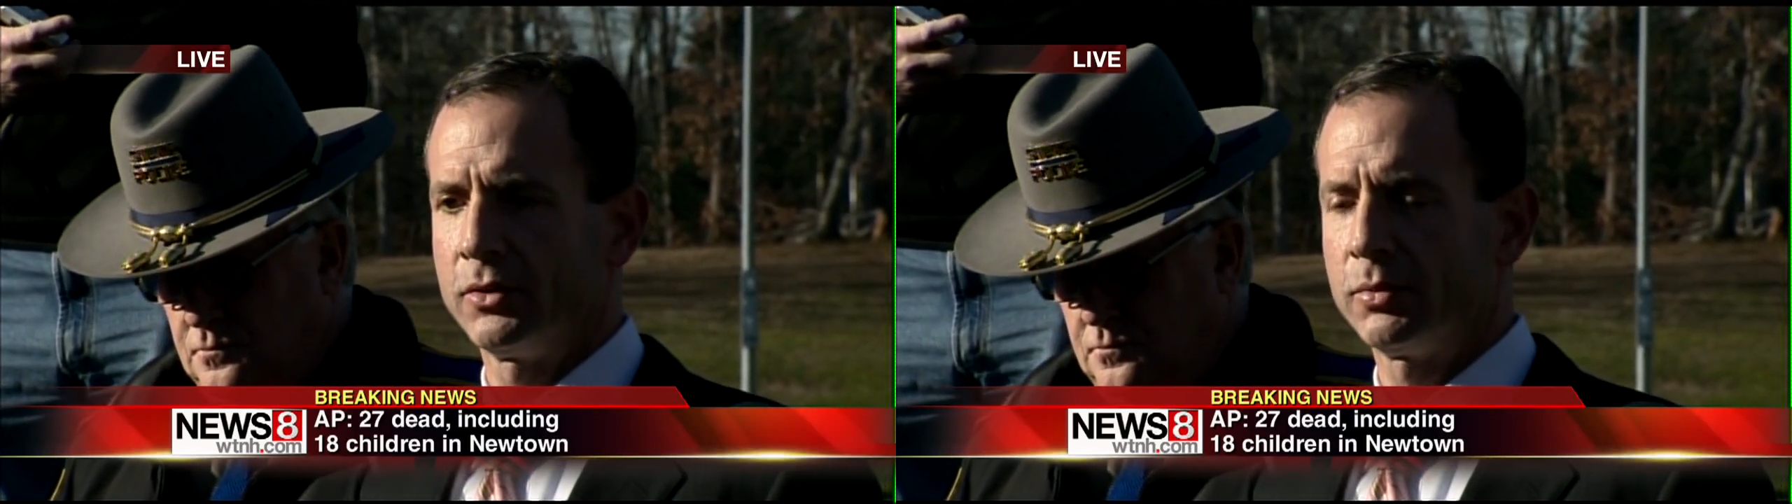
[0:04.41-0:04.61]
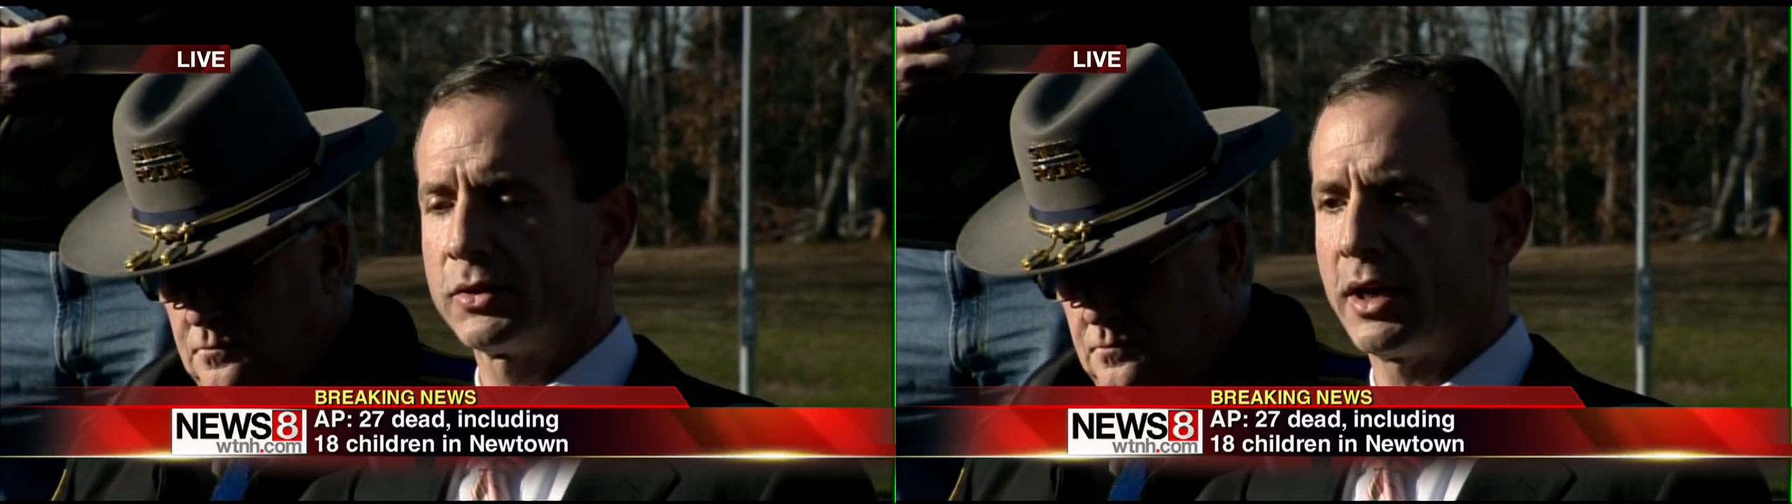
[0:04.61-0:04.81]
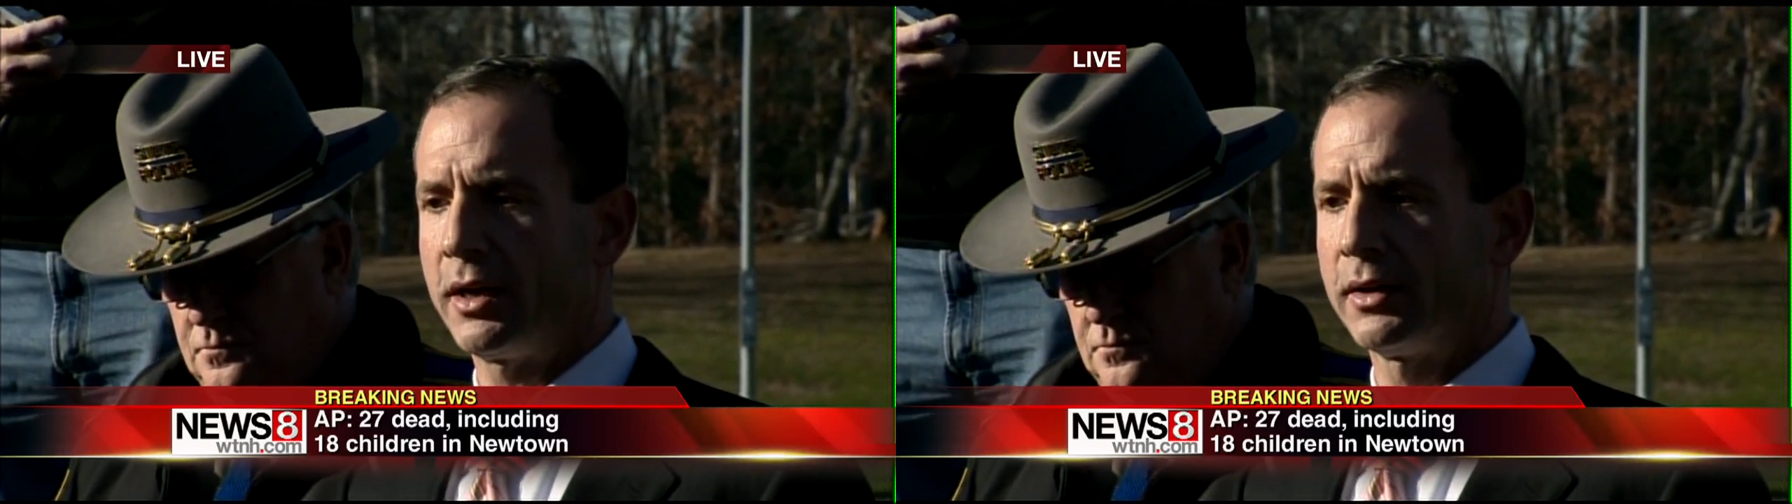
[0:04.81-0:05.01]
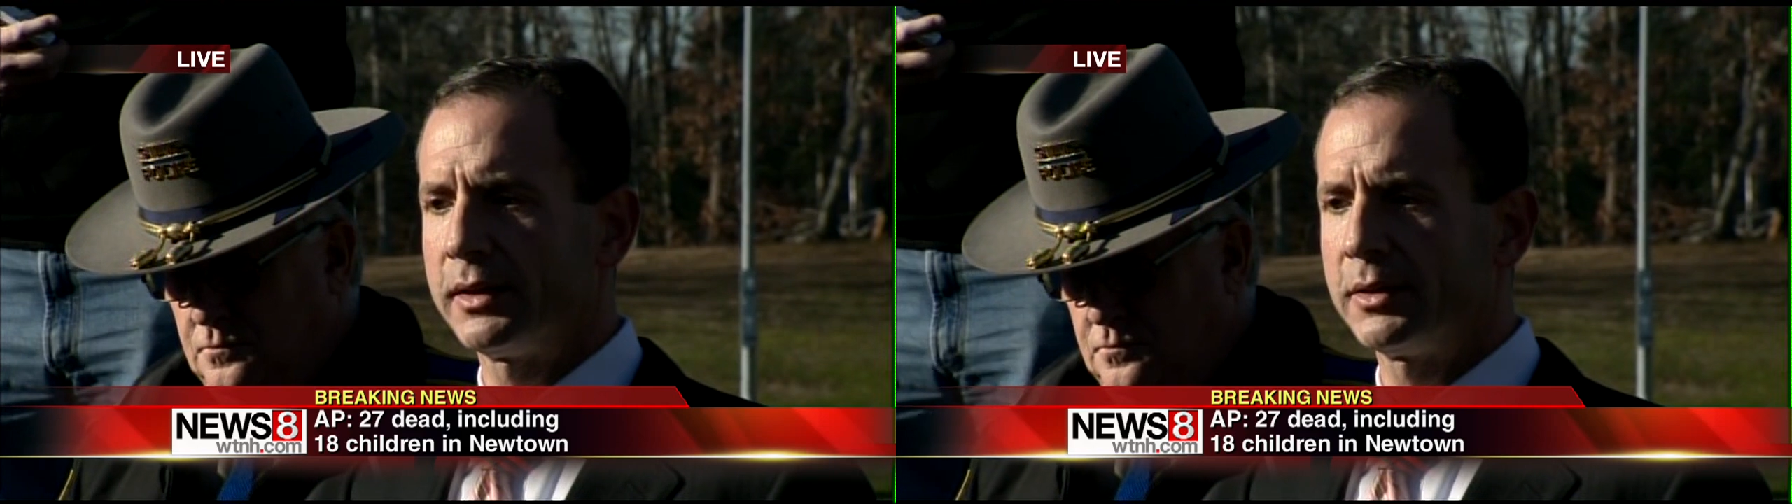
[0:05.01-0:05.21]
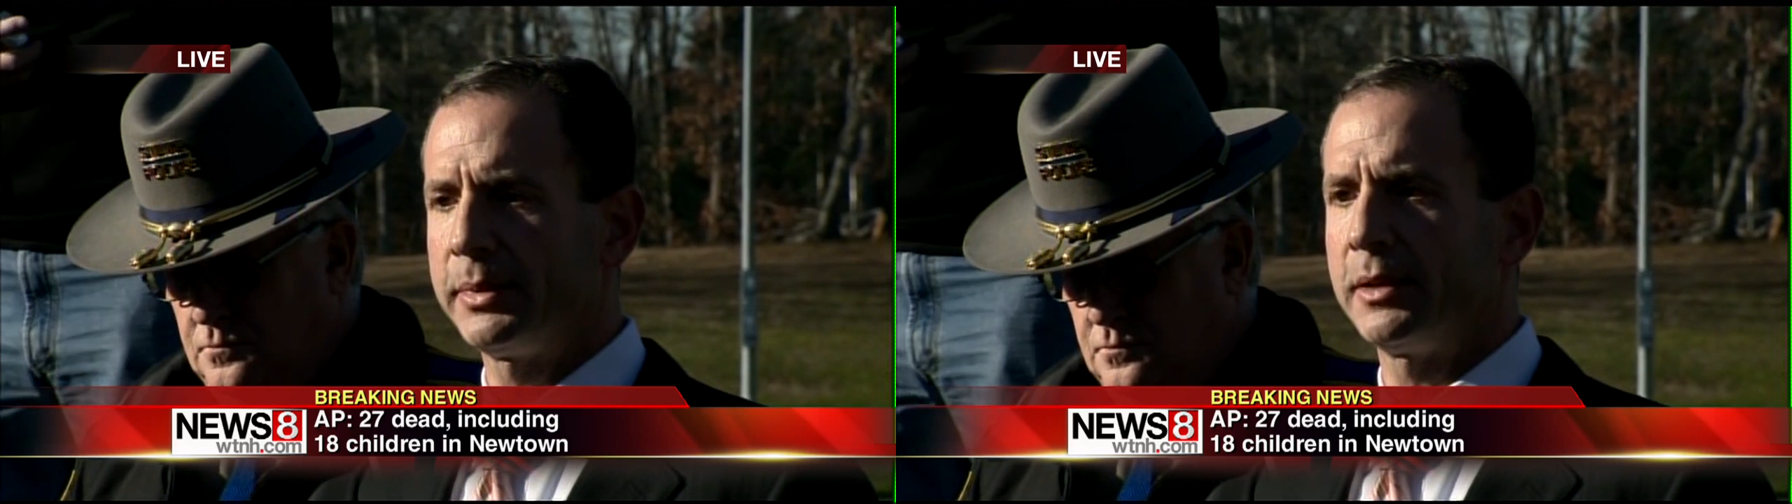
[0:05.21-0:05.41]
who will talk a
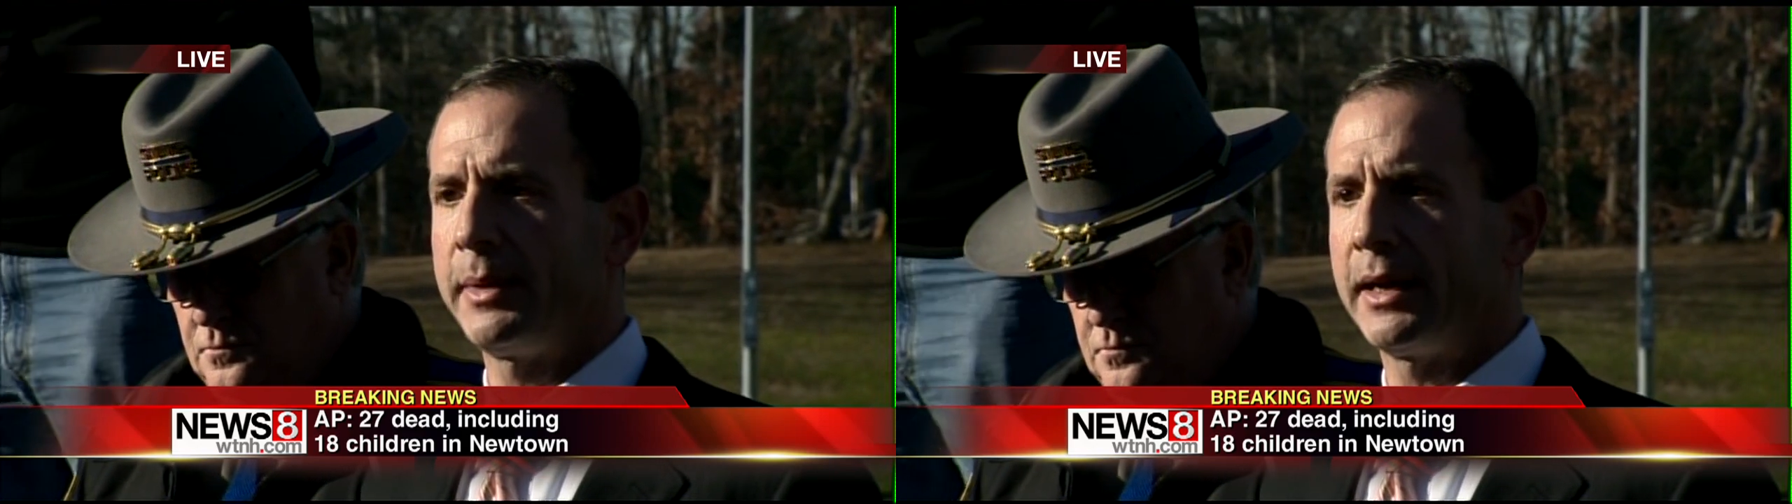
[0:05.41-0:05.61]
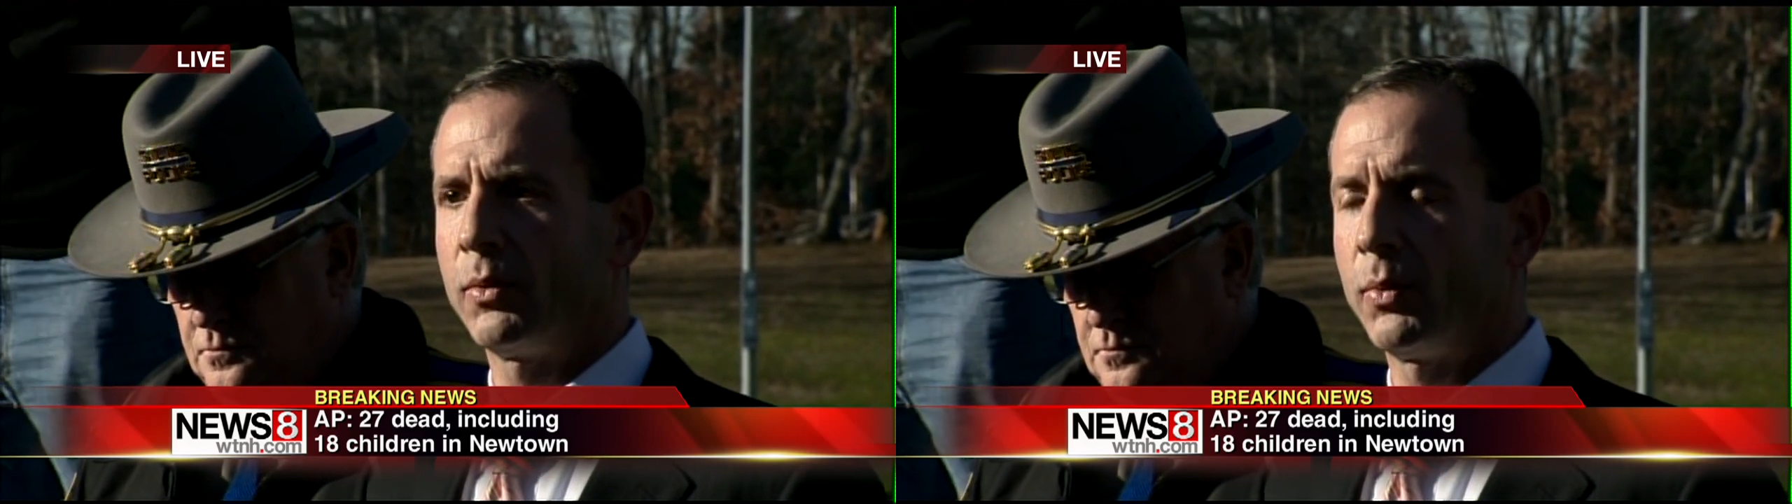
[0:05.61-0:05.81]
little bit about